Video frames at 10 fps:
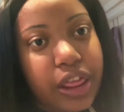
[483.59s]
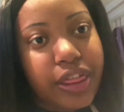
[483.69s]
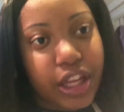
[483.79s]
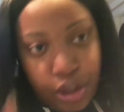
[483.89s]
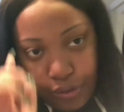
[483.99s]

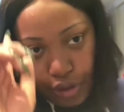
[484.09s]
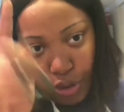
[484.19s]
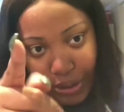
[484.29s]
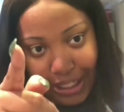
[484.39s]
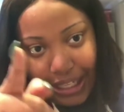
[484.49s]
Thank you for
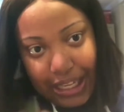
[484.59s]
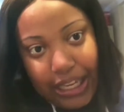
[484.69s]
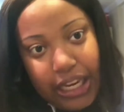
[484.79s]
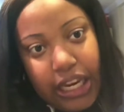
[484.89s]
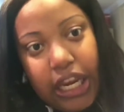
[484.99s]
tuning
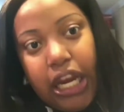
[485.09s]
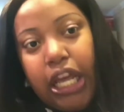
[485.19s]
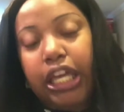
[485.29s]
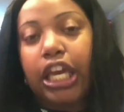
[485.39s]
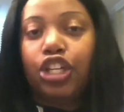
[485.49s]

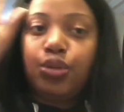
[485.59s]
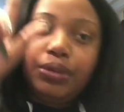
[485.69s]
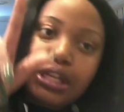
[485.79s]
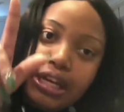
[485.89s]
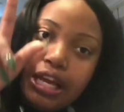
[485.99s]
in. Catch you
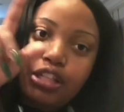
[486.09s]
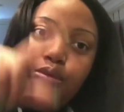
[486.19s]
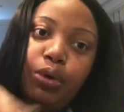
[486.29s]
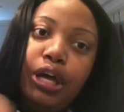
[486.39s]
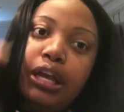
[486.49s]
in the
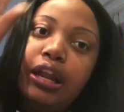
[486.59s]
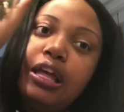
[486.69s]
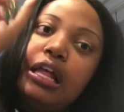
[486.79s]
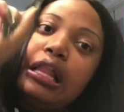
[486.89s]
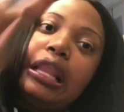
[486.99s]
next one.
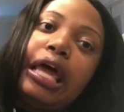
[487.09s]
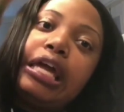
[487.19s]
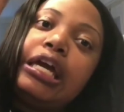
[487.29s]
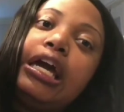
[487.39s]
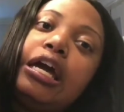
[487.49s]

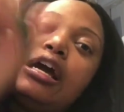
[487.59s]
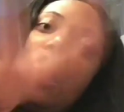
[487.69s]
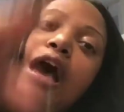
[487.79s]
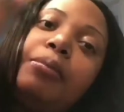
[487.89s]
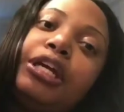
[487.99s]
Like,
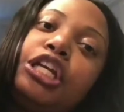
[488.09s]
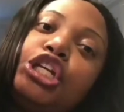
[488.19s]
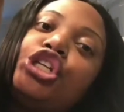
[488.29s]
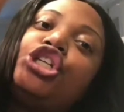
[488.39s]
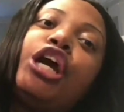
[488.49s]
comment,
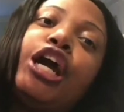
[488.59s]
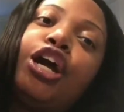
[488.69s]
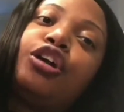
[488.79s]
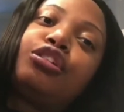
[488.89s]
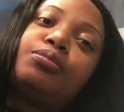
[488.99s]

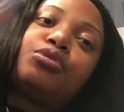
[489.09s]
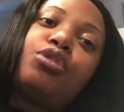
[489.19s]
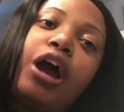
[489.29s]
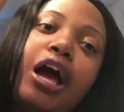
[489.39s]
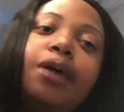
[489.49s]
share,
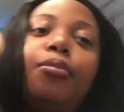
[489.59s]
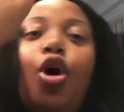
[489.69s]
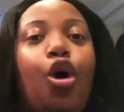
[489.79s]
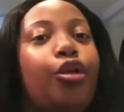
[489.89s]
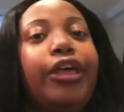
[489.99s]
subscribe,
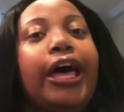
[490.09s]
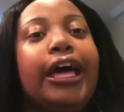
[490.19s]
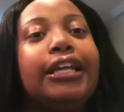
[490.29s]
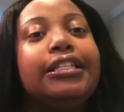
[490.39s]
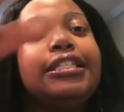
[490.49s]
all
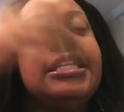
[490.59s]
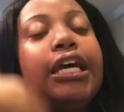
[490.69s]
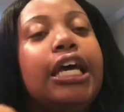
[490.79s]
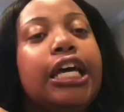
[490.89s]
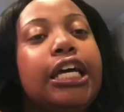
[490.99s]
that.
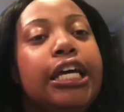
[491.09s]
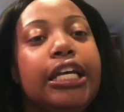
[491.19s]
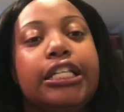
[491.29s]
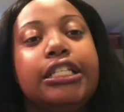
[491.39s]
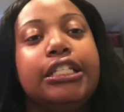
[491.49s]

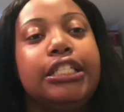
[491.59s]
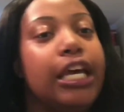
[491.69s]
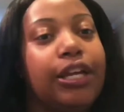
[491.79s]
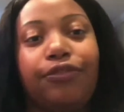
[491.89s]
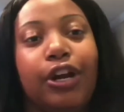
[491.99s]

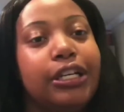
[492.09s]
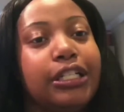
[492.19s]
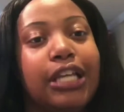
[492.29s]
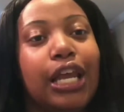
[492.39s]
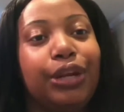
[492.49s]
Tell your friend to
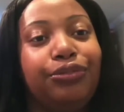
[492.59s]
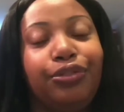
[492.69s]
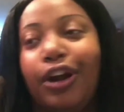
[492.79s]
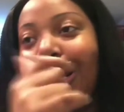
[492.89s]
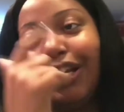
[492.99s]
tell a
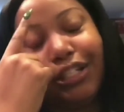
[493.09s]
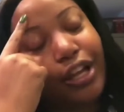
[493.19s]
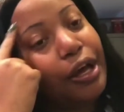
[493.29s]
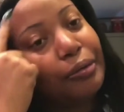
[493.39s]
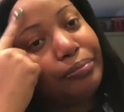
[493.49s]
friend.